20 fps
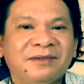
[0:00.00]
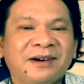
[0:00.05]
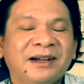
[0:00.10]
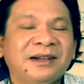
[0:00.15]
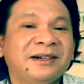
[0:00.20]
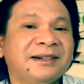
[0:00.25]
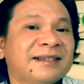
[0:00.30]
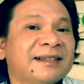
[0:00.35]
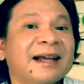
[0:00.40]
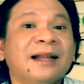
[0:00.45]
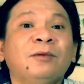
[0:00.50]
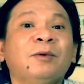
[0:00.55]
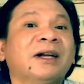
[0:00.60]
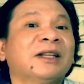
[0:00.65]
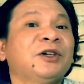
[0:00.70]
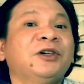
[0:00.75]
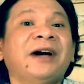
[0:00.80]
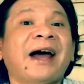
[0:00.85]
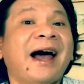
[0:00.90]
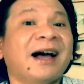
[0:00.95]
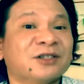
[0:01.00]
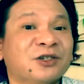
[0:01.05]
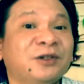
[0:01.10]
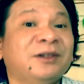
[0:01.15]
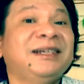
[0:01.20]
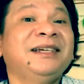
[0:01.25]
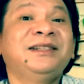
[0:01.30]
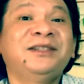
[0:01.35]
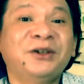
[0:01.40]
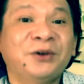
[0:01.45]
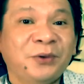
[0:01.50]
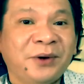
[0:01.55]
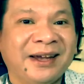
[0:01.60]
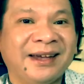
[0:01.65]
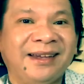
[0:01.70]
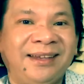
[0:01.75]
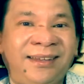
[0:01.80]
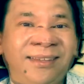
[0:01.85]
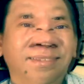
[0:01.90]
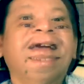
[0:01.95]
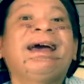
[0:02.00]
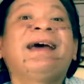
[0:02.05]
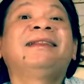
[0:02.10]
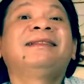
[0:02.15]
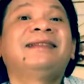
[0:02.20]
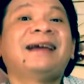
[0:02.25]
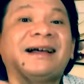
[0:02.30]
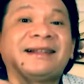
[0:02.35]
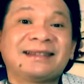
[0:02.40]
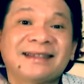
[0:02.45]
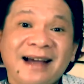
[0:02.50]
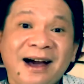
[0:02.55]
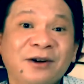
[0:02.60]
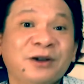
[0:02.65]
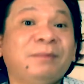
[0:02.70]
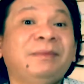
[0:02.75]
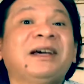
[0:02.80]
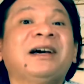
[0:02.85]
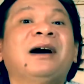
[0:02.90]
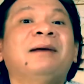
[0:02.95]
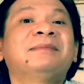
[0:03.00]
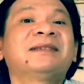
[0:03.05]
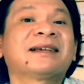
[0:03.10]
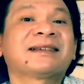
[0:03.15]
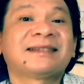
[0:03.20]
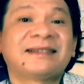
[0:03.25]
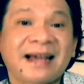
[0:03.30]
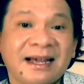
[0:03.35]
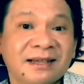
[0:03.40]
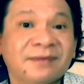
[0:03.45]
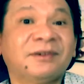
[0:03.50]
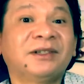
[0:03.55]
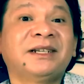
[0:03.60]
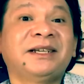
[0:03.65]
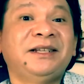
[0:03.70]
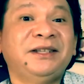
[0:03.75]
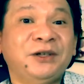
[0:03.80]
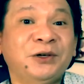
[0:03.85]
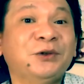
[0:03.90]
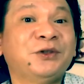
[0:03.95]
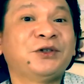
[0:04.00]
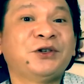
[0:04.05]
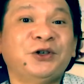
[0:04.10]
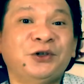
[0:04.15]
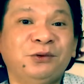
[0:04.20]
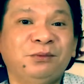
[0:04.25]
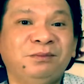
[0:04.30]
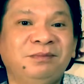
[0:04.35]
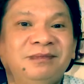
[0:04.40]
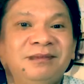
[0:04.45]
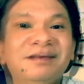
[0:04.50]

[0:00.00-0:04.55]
understand what you're actually doing, and that's how you become successful in YouTube.